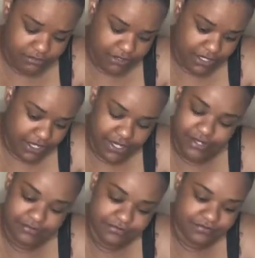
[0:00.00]
my God.
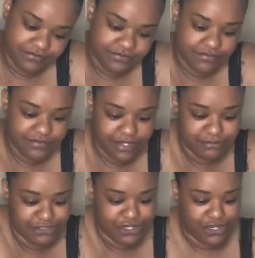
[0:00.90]

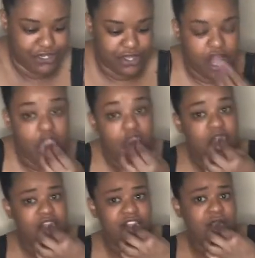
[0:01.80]
I'm sorry, y'all.
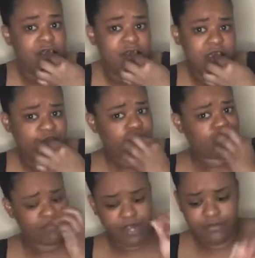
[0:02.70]
That's hard.
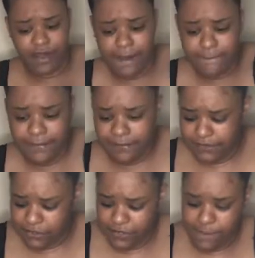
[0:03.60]
I don't know how people be
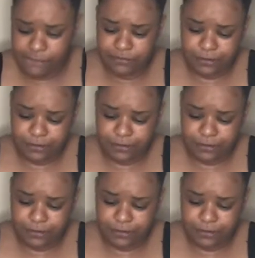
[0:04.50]
doing that.